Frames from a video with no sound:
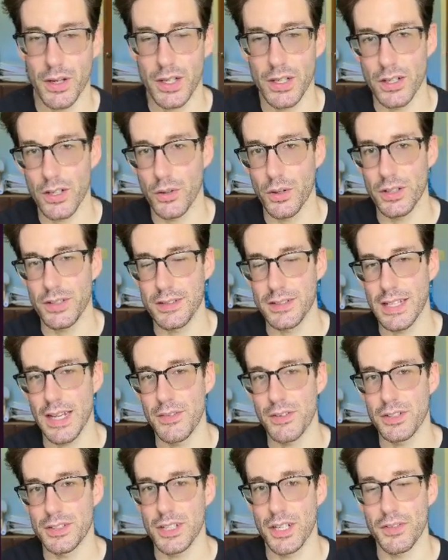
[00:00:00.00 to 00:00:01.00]
you're going to save
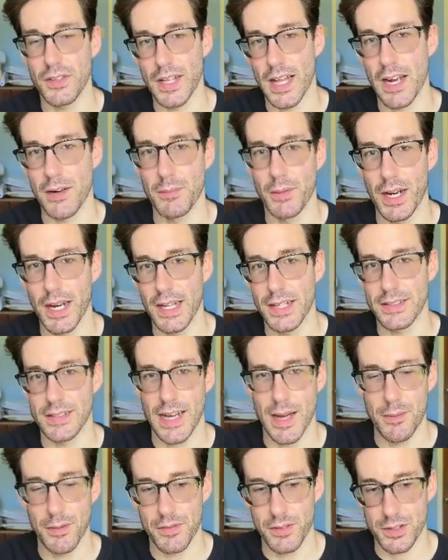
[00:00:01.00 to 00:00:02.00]
yourself a lot of money and
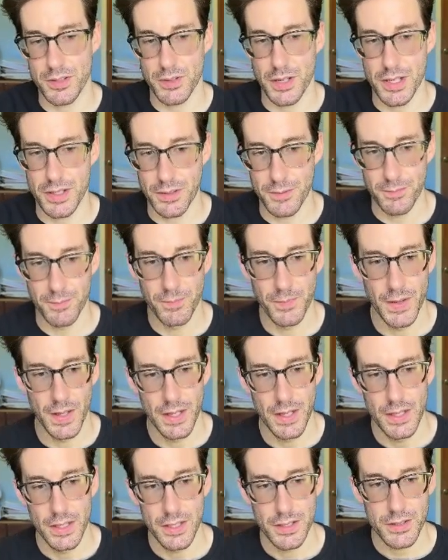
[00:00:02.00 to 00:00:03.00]
time and frustration.
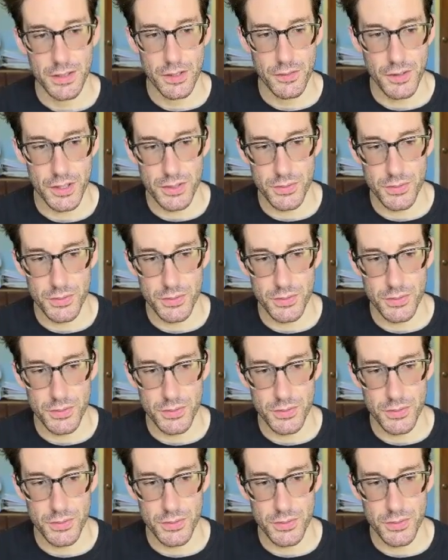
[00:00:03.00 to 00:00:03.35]
So the first